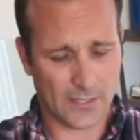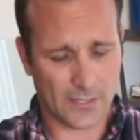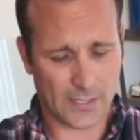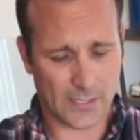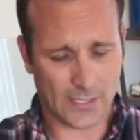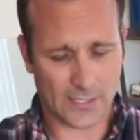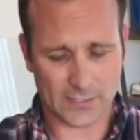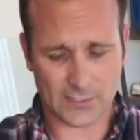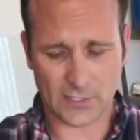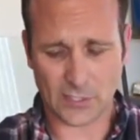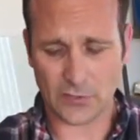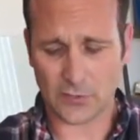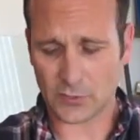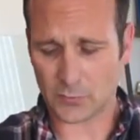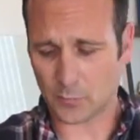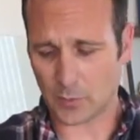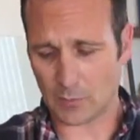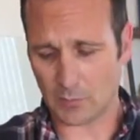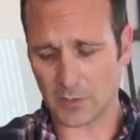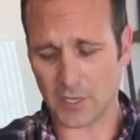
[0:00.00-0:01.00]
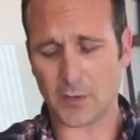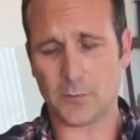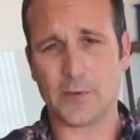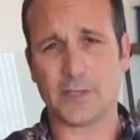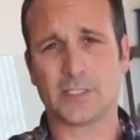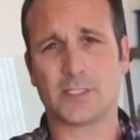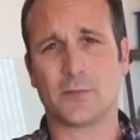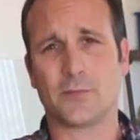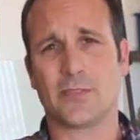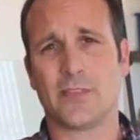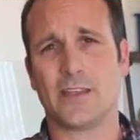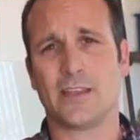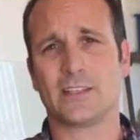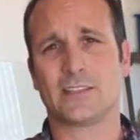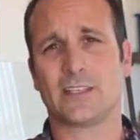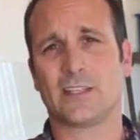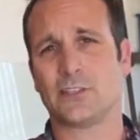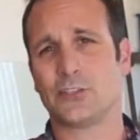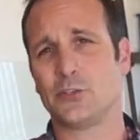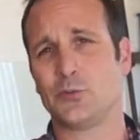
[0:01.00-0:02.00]
uh, so there's probably going to be some
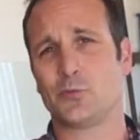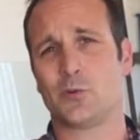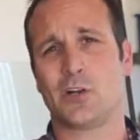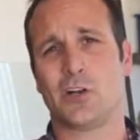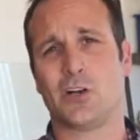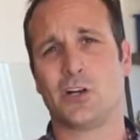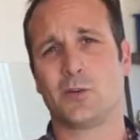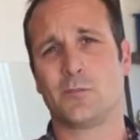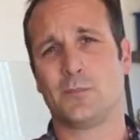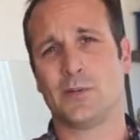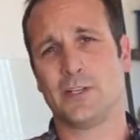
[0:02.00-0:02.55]
things I'll do wrong.